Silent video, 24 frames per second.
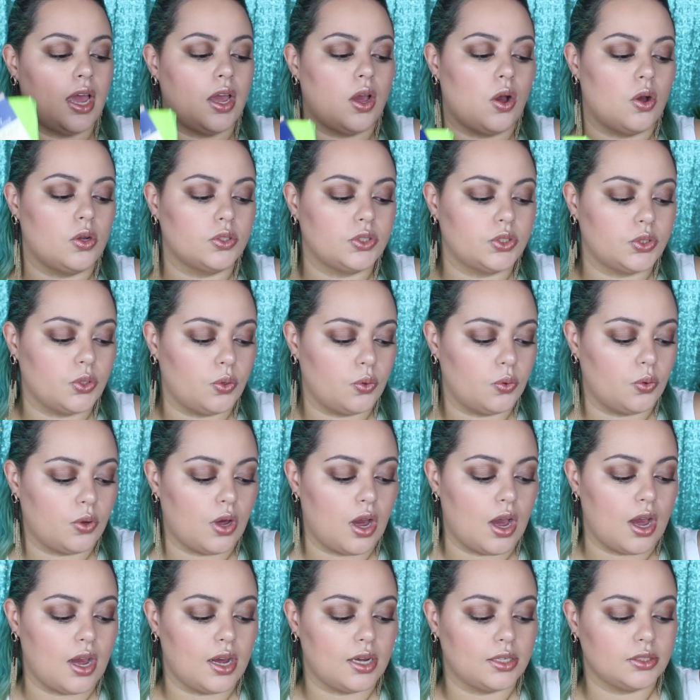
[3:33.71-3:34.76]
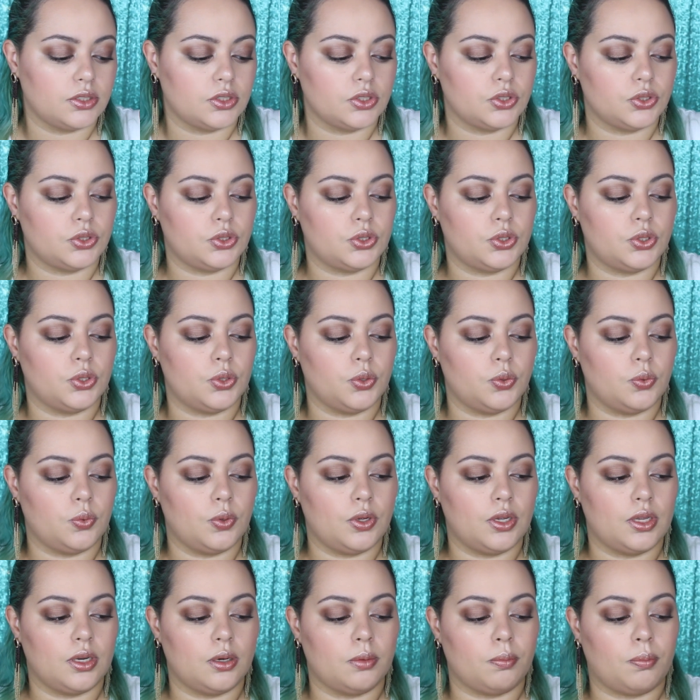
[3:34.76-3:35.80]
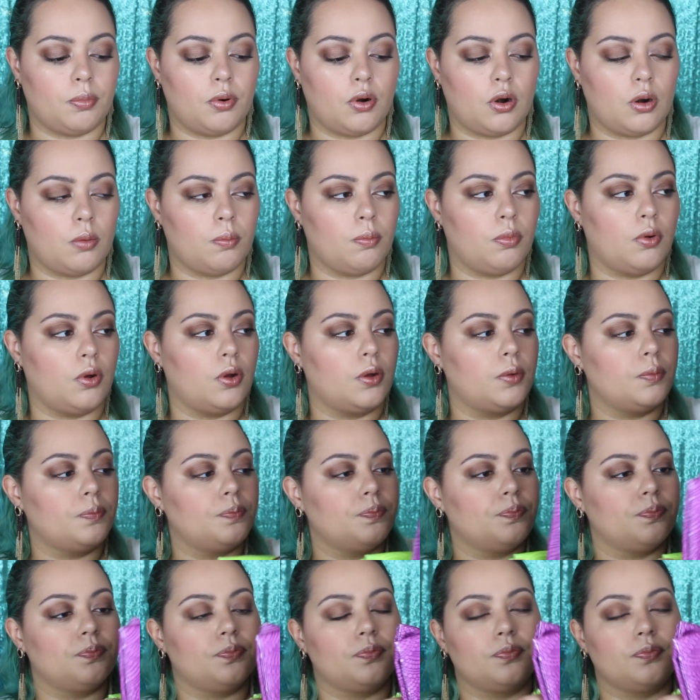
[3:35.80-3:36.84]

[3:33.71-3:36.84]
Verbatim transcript: I also got 2 in purple.